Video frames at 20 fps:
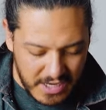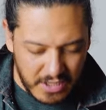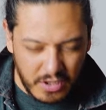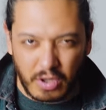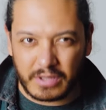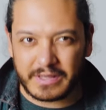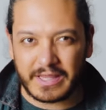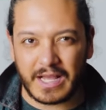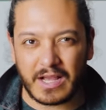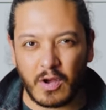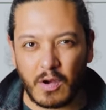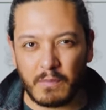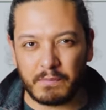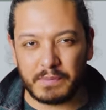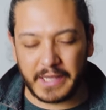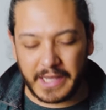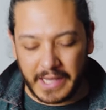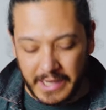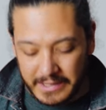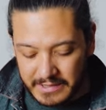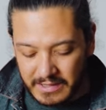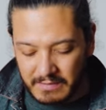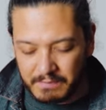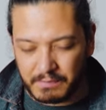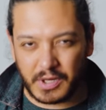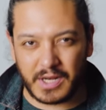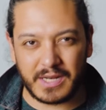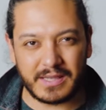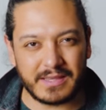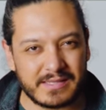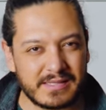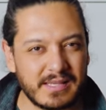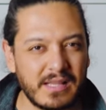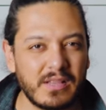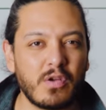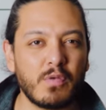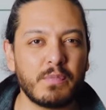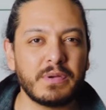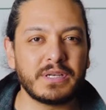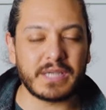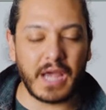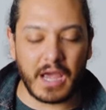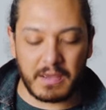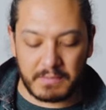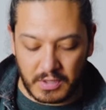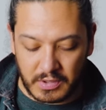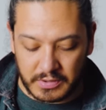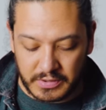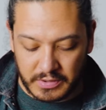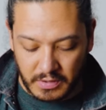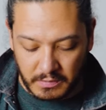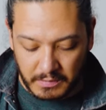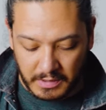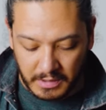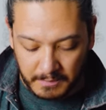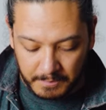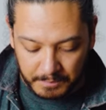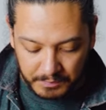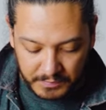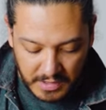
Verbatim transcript: Not that complicated, but it's a little bit time consuming.